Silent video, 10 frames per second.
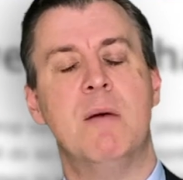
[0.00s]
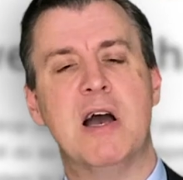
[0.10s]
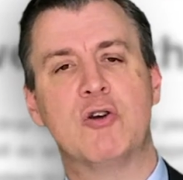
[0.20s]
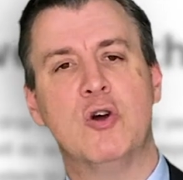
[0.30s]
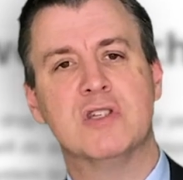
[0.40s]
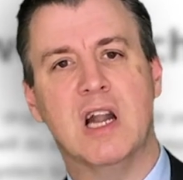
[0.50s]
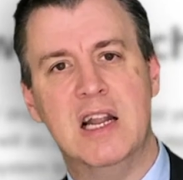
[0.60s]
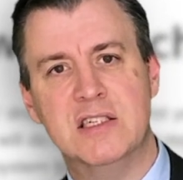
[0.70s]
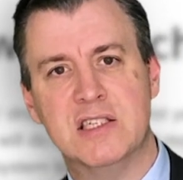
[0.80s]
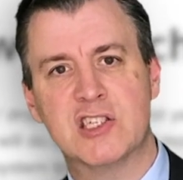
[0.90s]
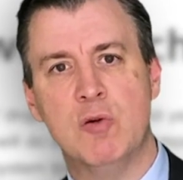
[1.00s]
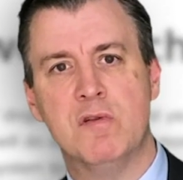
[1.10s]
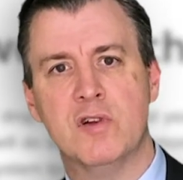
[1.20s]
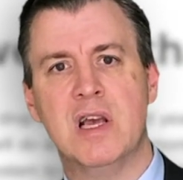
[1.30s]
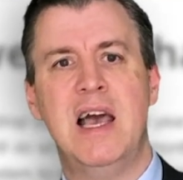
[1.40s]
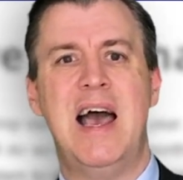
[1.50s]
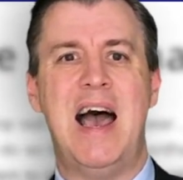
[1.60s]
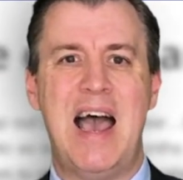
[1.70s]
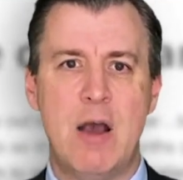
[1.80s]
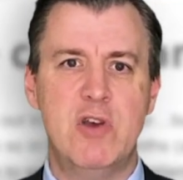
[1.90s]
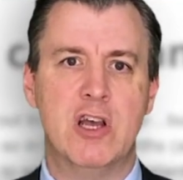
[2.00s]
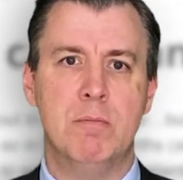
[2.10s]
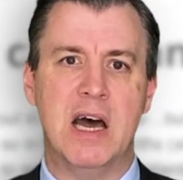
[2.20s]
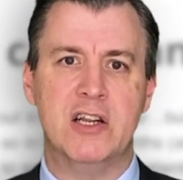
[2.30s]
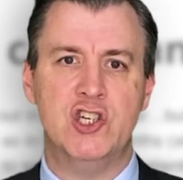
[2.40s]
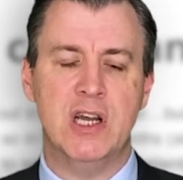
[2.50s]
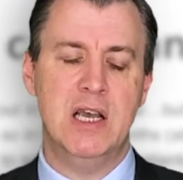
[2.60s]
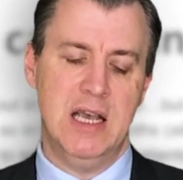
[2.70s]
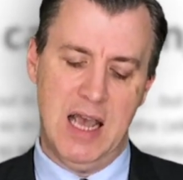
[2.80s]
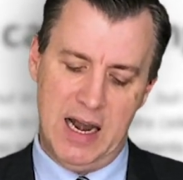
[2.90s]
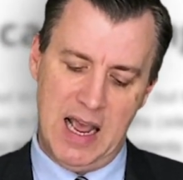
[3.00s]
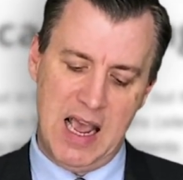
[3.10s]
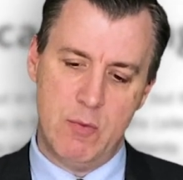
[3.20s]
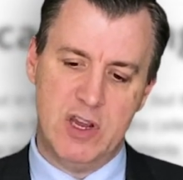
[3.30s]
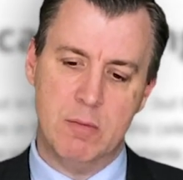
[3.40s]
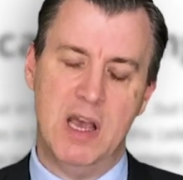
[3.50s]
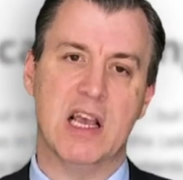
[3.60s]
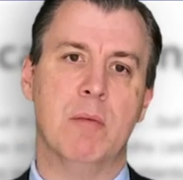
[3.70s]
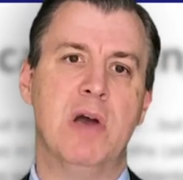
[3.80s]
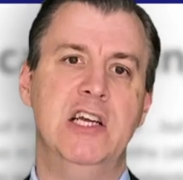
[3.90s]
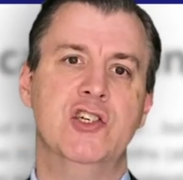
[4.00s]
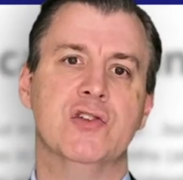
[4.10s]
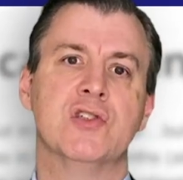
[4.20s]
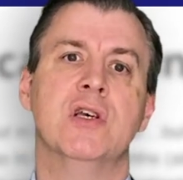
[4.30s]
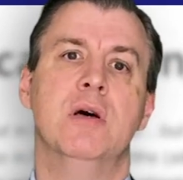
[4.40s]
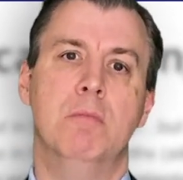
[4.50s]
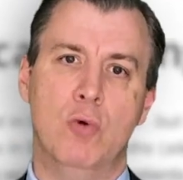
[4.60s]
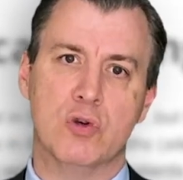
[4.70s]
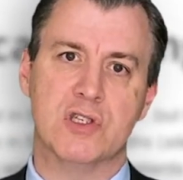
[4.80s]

about contact lens discomfort, how we can manage it and how we can make our patients more